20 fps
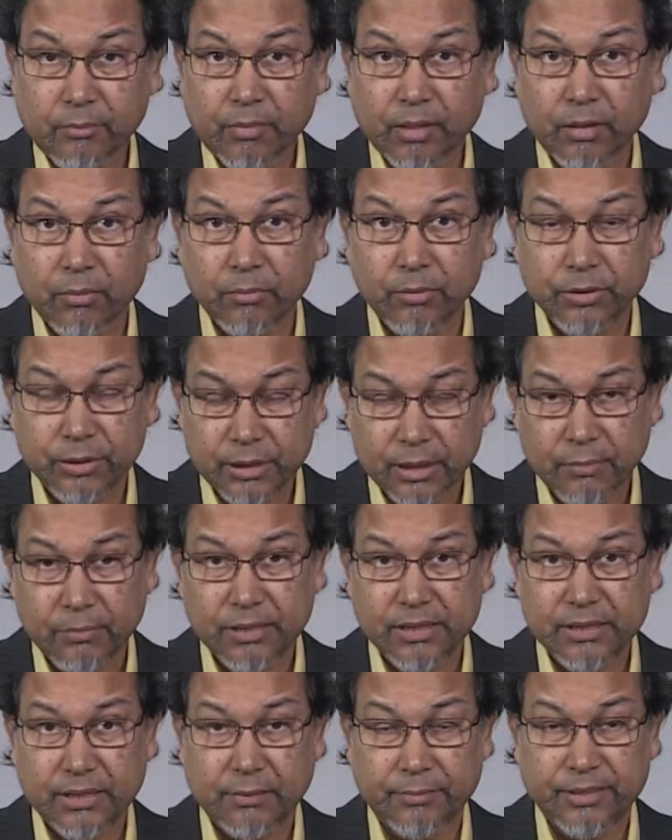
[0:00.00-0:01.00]
booth number
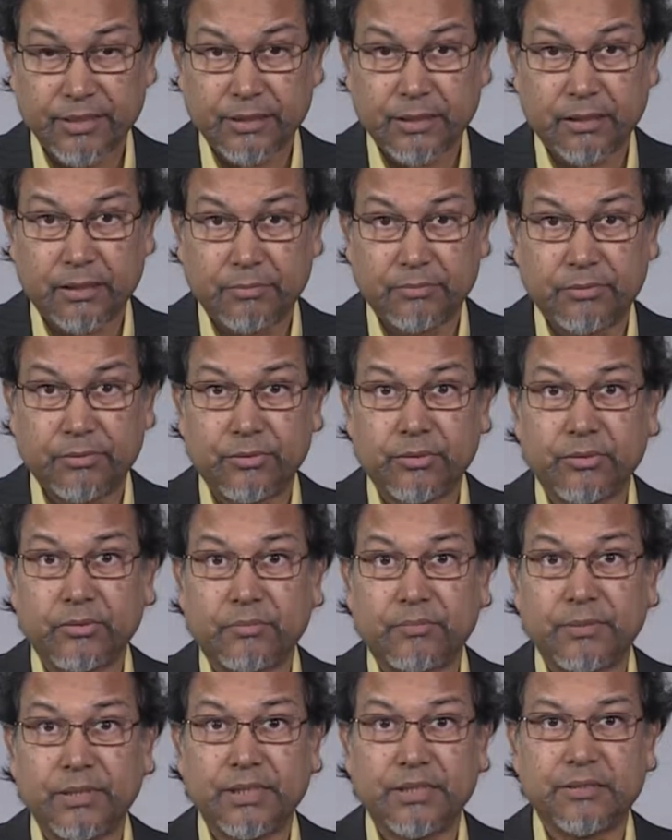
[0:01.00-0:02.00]
734.
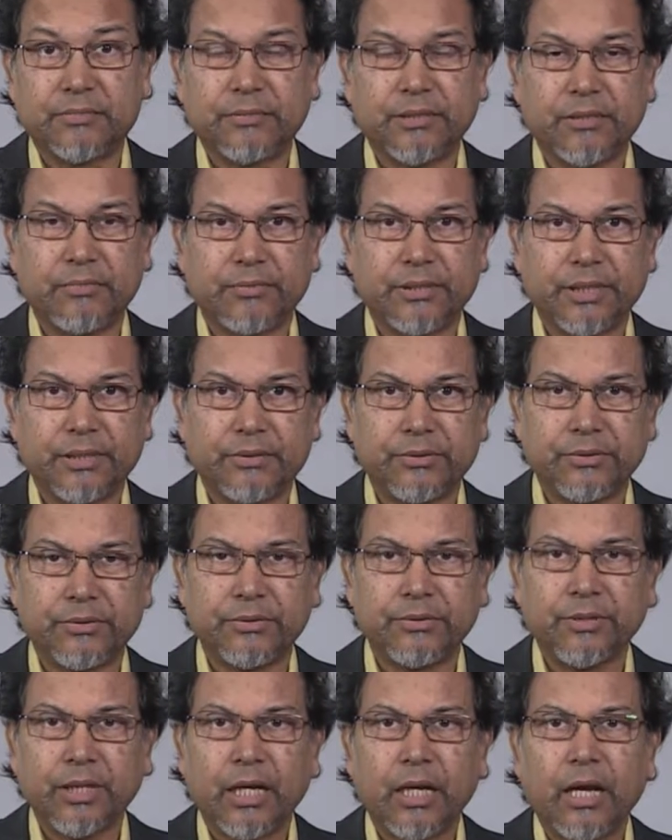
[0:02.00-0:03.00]
Please feel free to
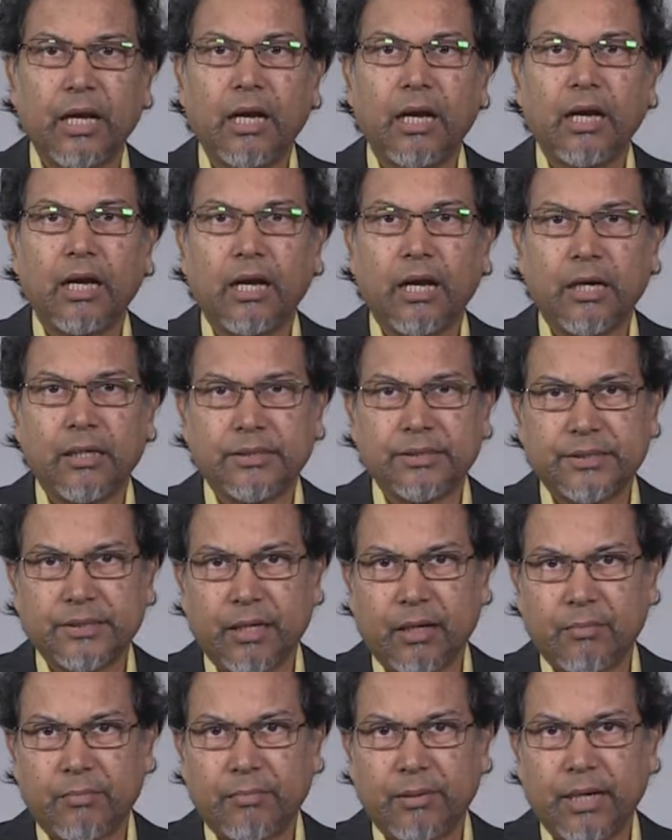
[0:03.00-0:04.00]

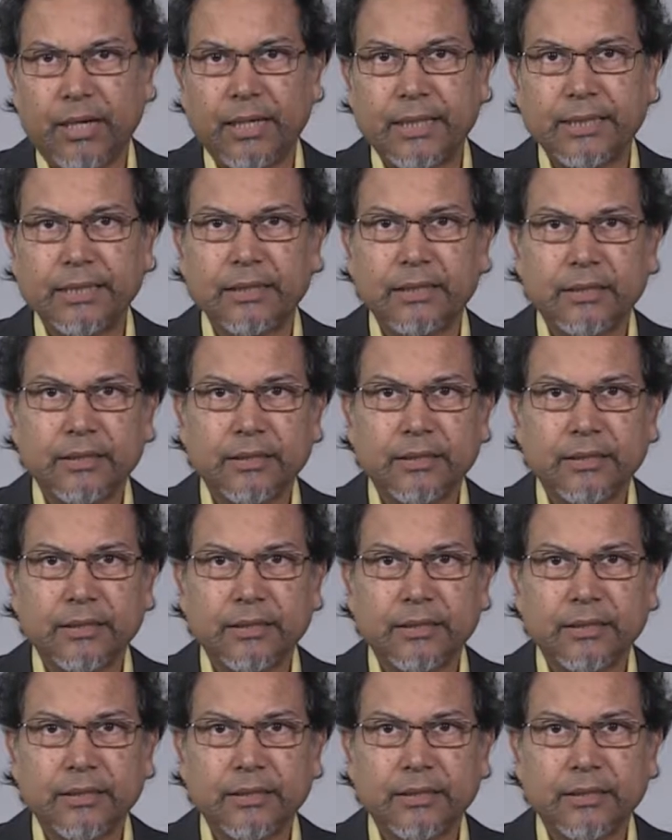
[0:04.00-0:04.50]
stop by.